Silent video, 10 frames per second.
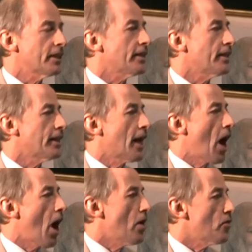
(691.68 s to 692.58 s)
see it in
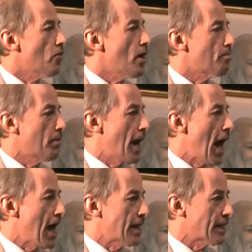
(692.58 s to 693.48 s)
unripe
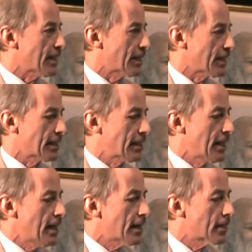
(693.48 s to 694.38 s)
bananas.
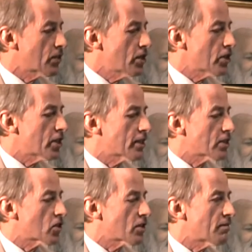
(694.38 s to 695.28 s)
Astringency is
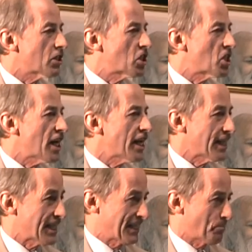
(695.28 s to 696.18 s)
a sort of a
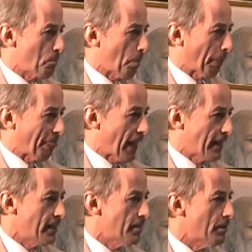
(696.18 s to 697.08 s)
dryness
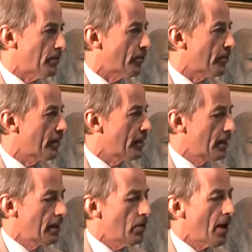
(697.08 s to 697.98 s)
in the mouth.
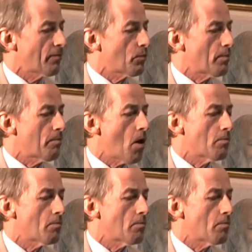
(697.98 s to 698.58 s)
You'll have it with